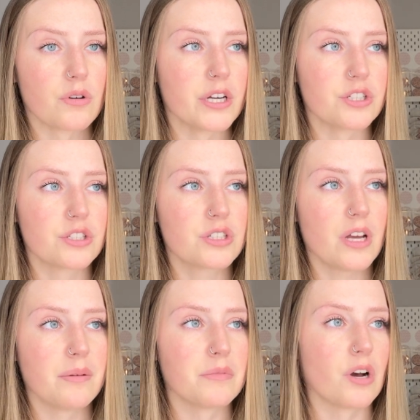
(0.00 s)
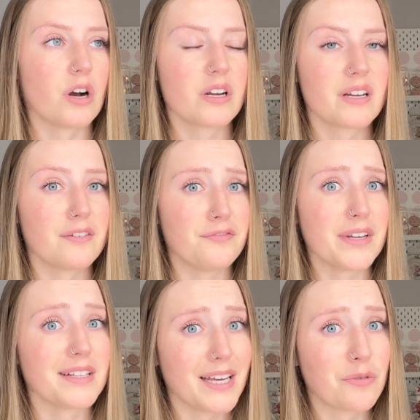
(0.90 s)
I just am not going to
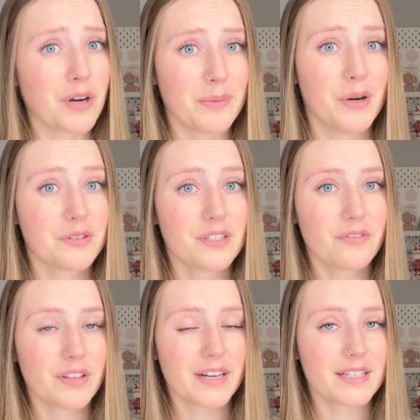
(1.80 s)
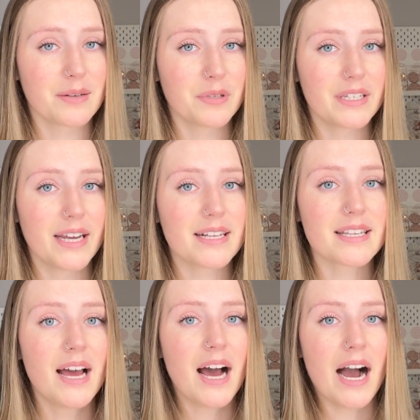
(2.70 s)
feel like wanting posting for the next couple of days,
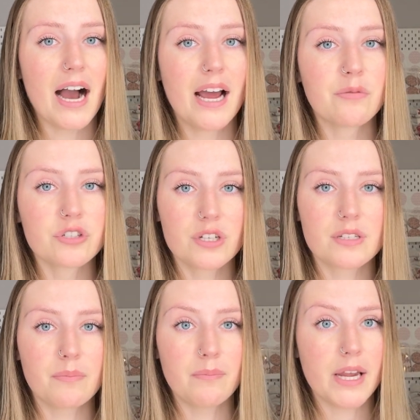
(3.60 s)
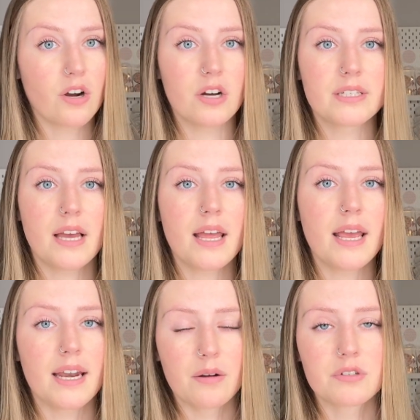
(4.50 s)
I will just make content
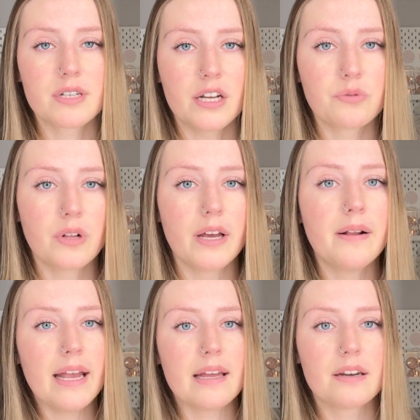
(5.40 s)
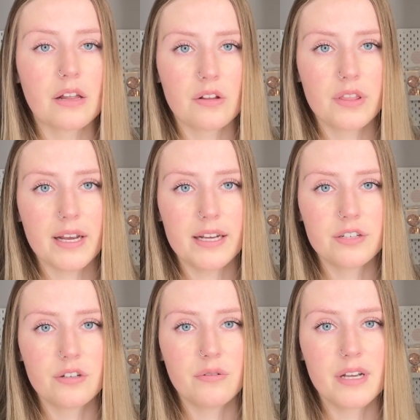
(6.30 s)
and I will schedule it. And another thing I
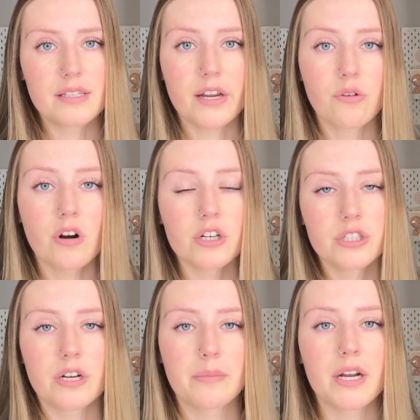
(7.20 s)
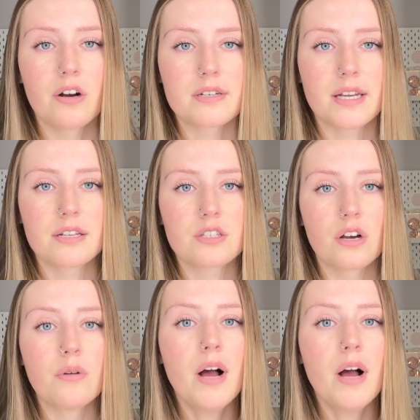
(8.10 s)
do is I cross share my content. So